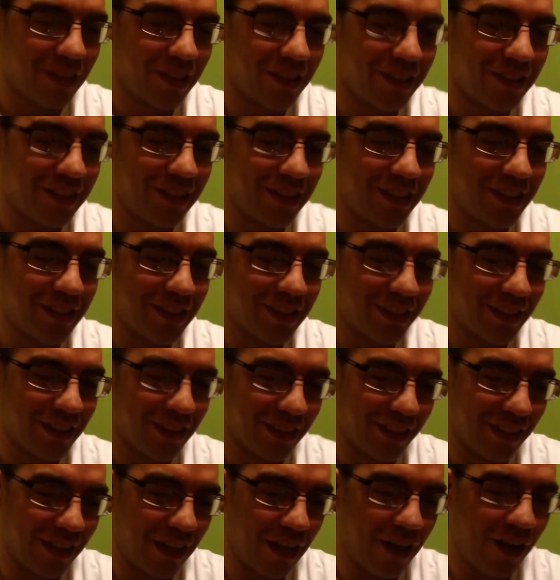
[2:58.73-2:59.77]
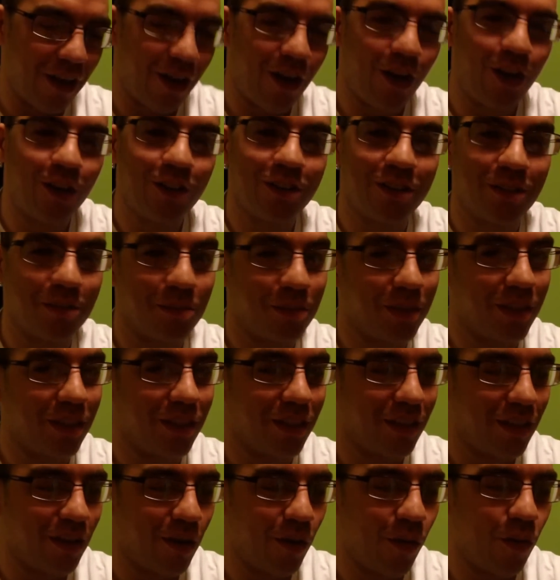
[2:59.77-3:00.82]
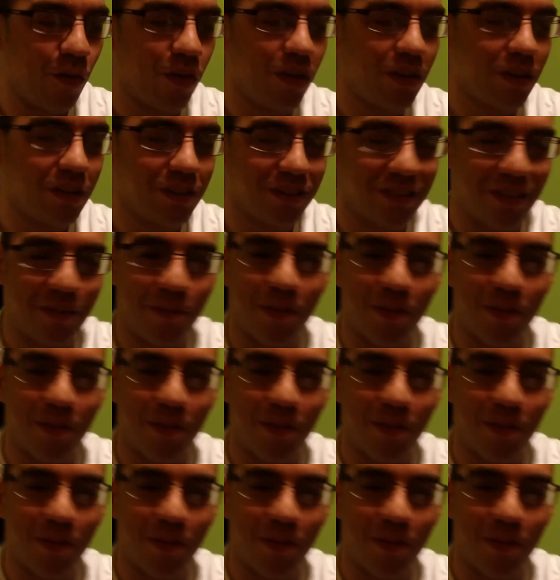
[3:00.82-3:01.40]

This hurts me. One, because I'm a